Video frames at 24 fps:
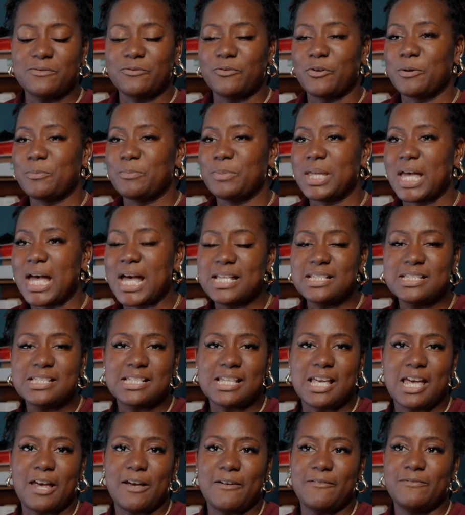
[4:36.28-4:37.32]
for
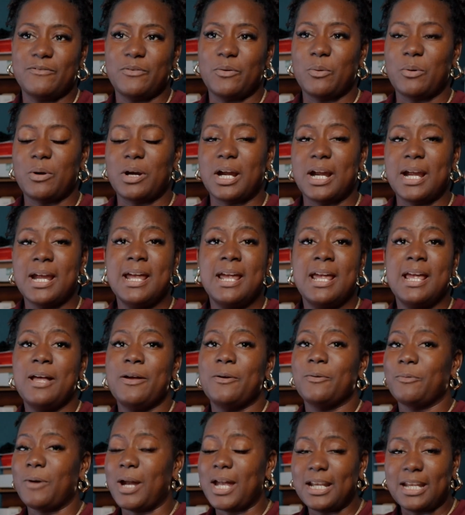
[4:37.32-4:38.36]
Beyonce, for
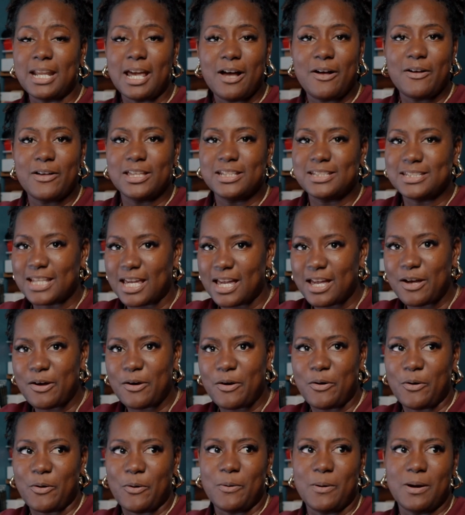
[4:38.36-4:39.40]
right now
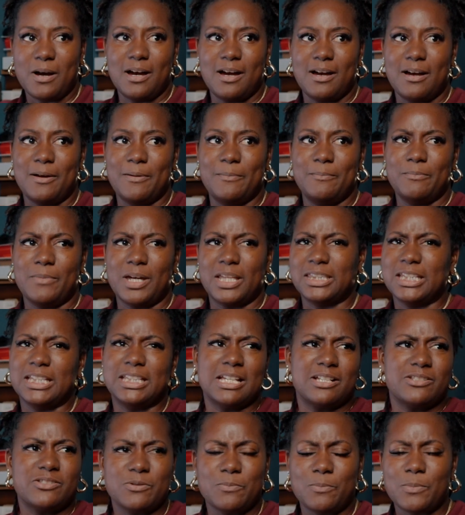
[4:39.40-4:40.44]
Adele. I think
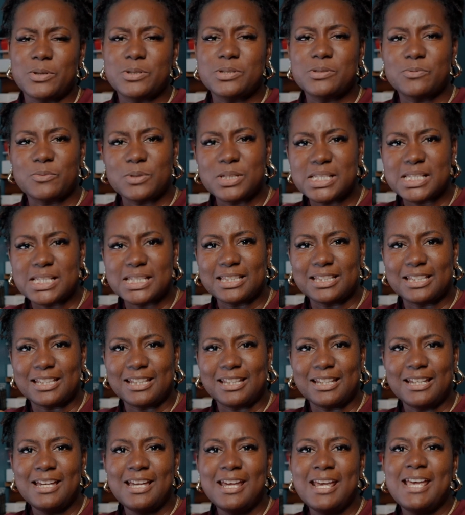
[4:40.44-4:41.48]
that's your most
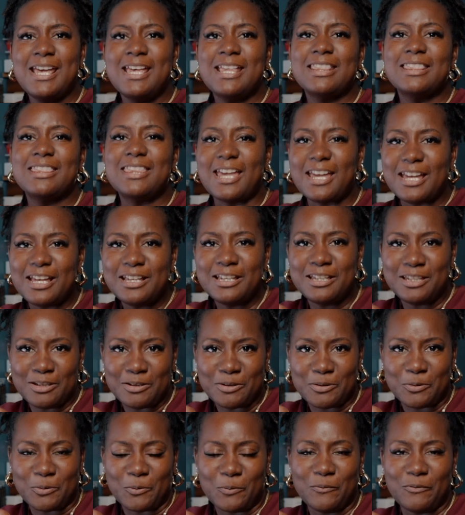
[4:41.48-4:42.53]
recently. Thank
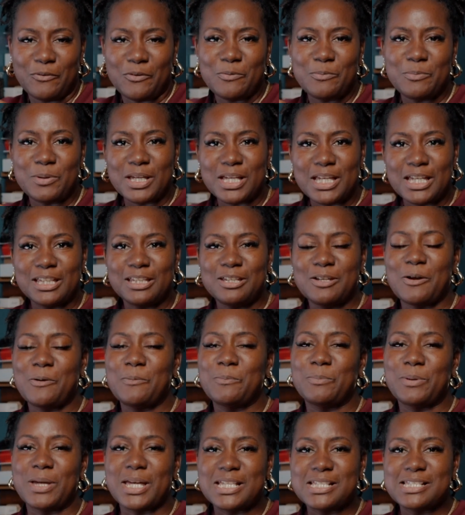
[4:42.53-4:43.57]
you for being your
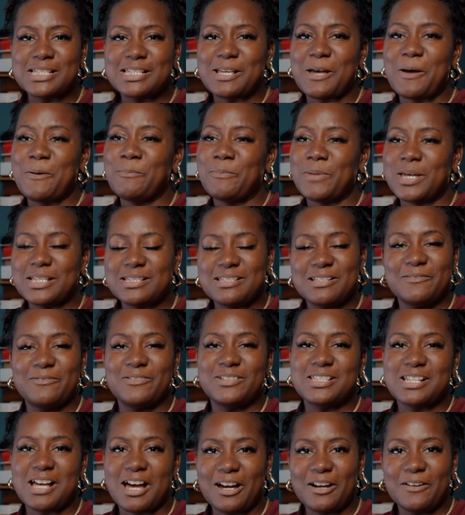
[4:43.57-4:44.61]
best amazing
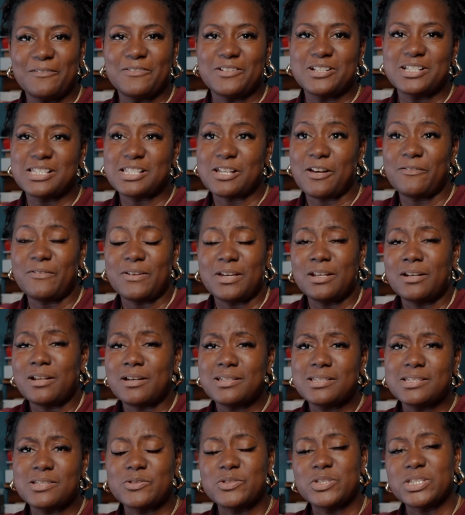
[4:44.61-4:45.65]
photographer self, and
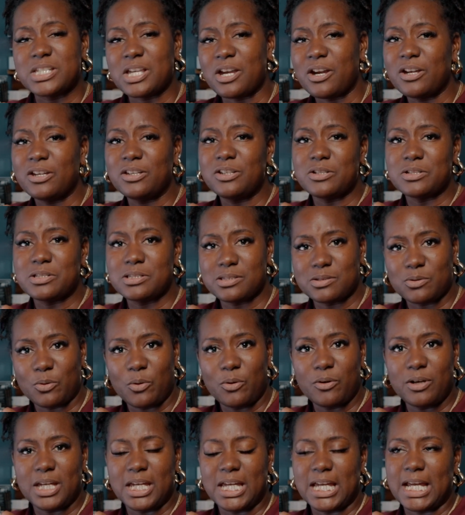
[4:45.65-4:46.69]
also sharing your
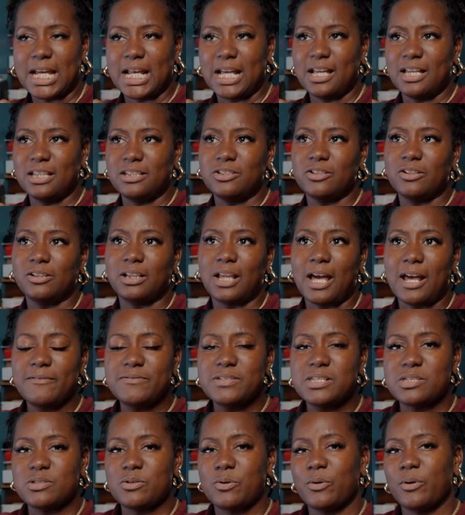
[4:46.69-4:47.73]
story and your life
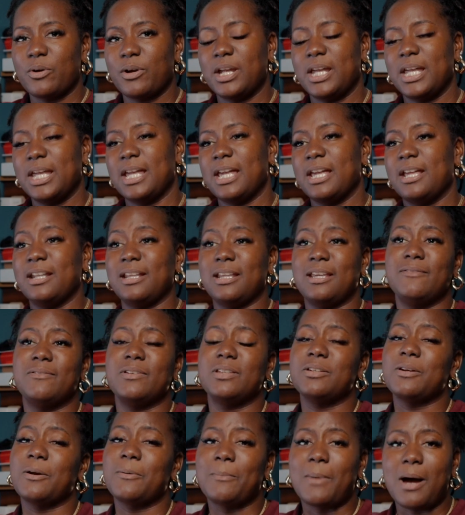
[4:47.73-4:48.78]
story and
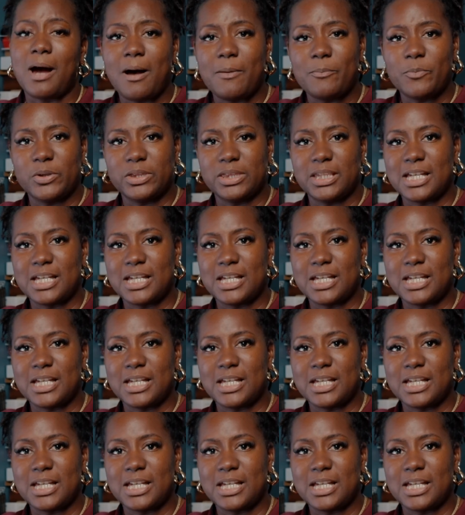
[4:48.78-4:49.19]
even your mom with